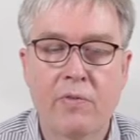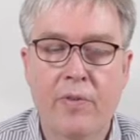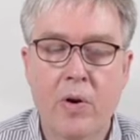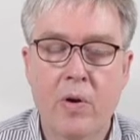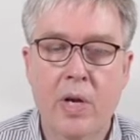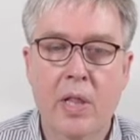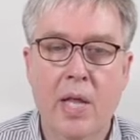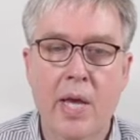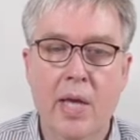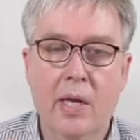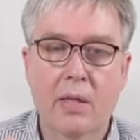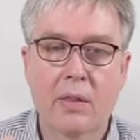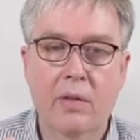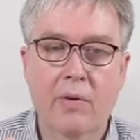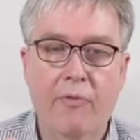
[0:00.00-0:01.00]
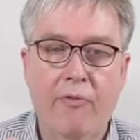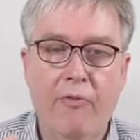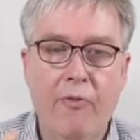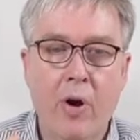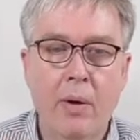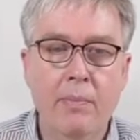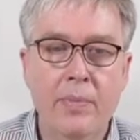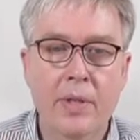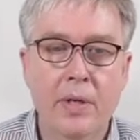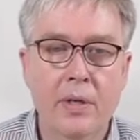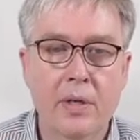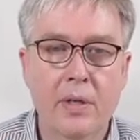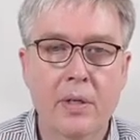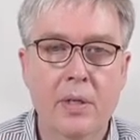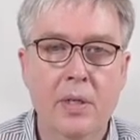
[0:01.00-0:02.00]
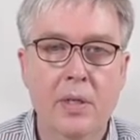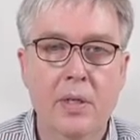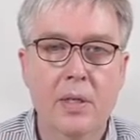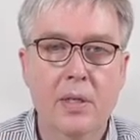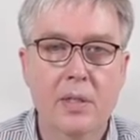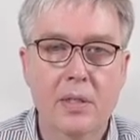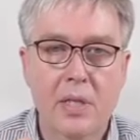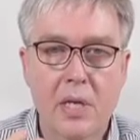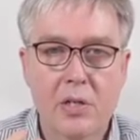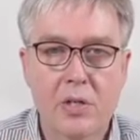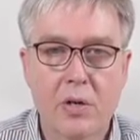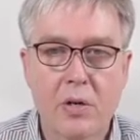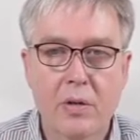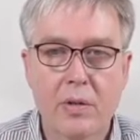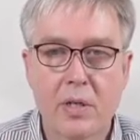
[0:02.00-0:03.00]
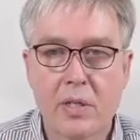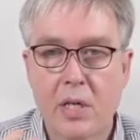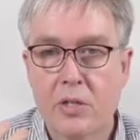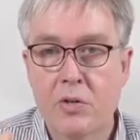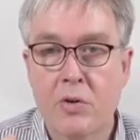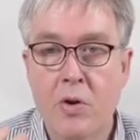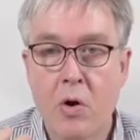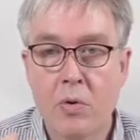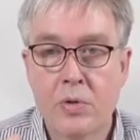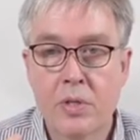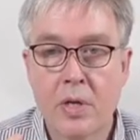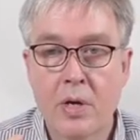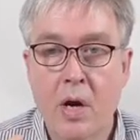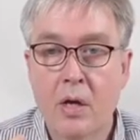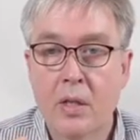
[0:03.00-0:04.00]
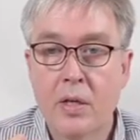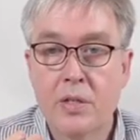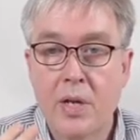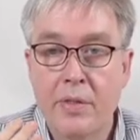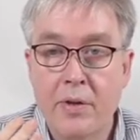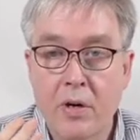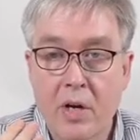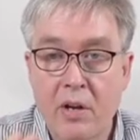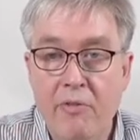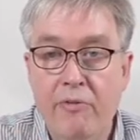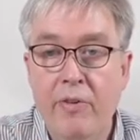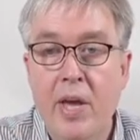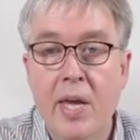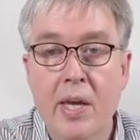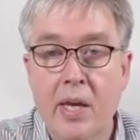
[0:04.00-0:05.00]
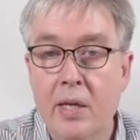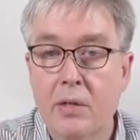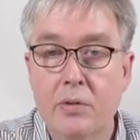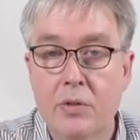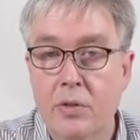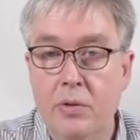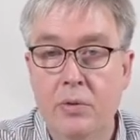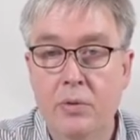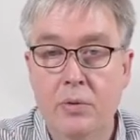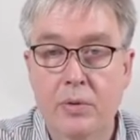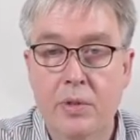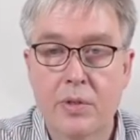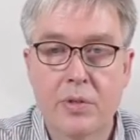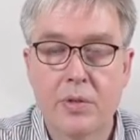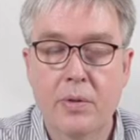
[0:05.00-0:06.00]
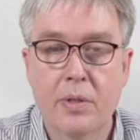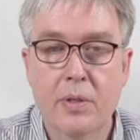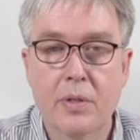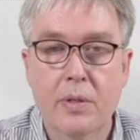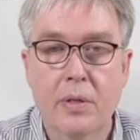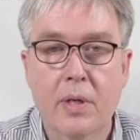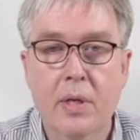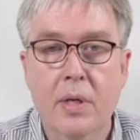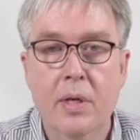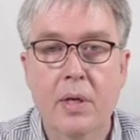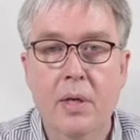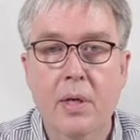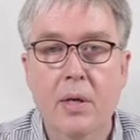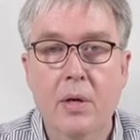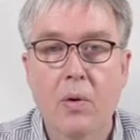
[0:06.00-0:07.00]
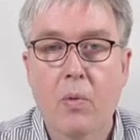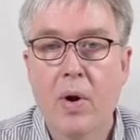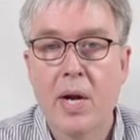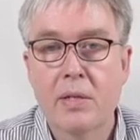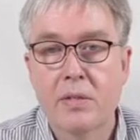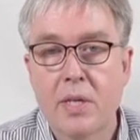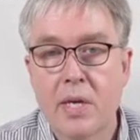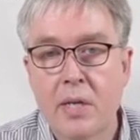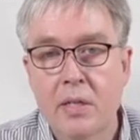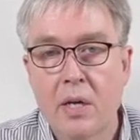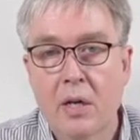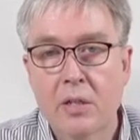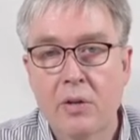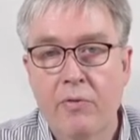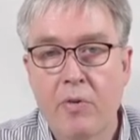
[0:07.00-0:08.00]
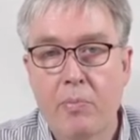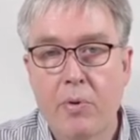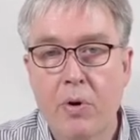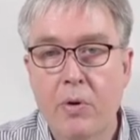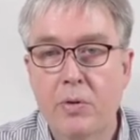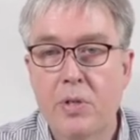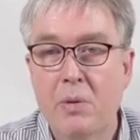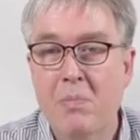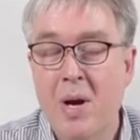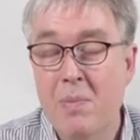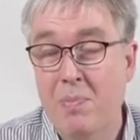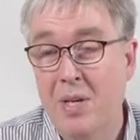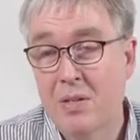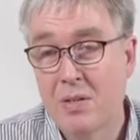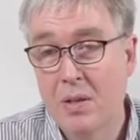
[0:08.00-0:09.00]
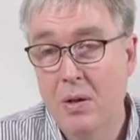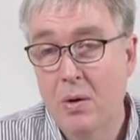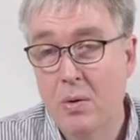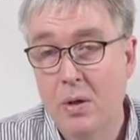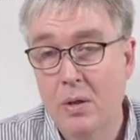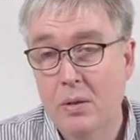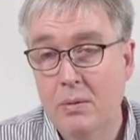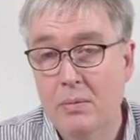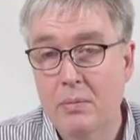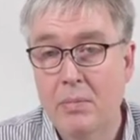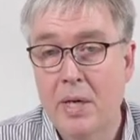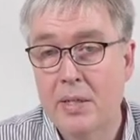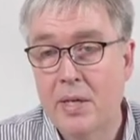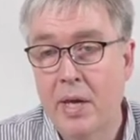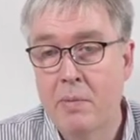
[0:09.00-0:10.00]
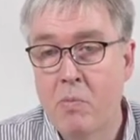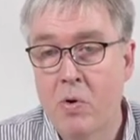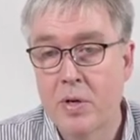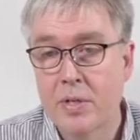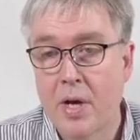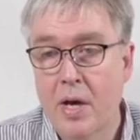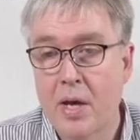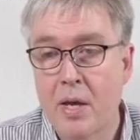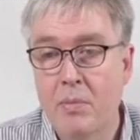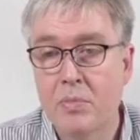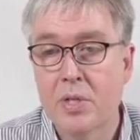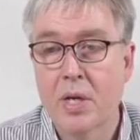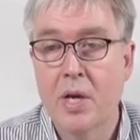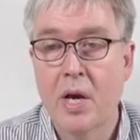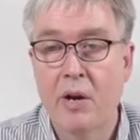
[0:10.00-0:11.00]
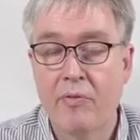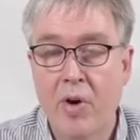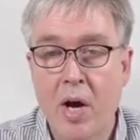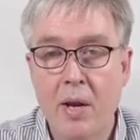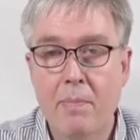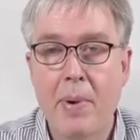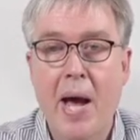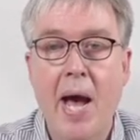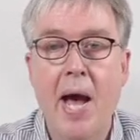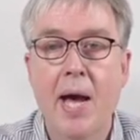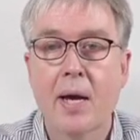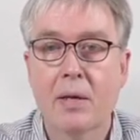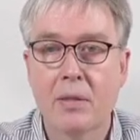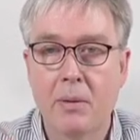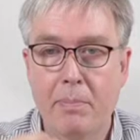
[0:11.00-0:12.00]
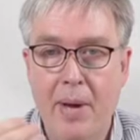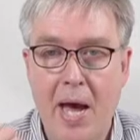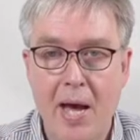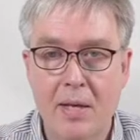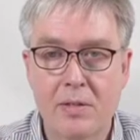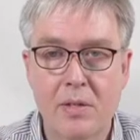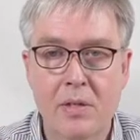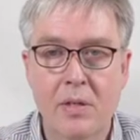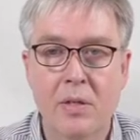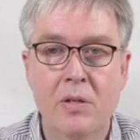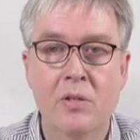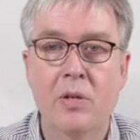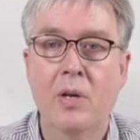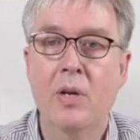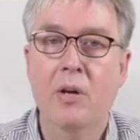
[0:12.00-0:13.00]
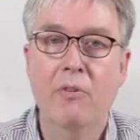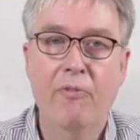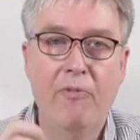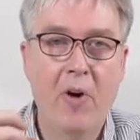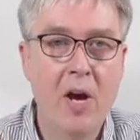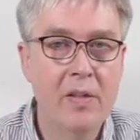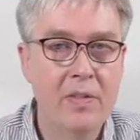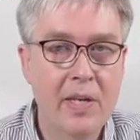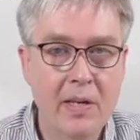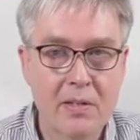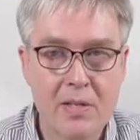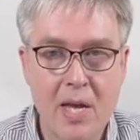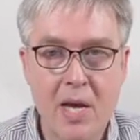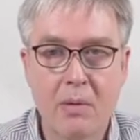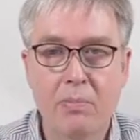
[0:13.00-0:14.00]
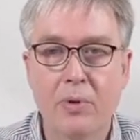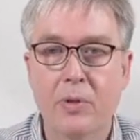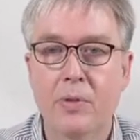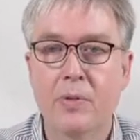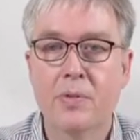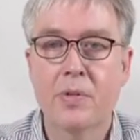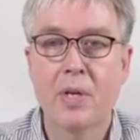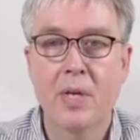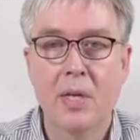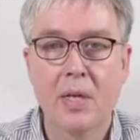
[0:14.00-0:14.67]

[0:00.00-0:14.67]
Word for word: very like the, from the teacher, the teacher knows the knowledge and they're conveying it to the student. Whereas the inductive approach, it might be slower, might take more time to kind of unpack the passage, find the examples,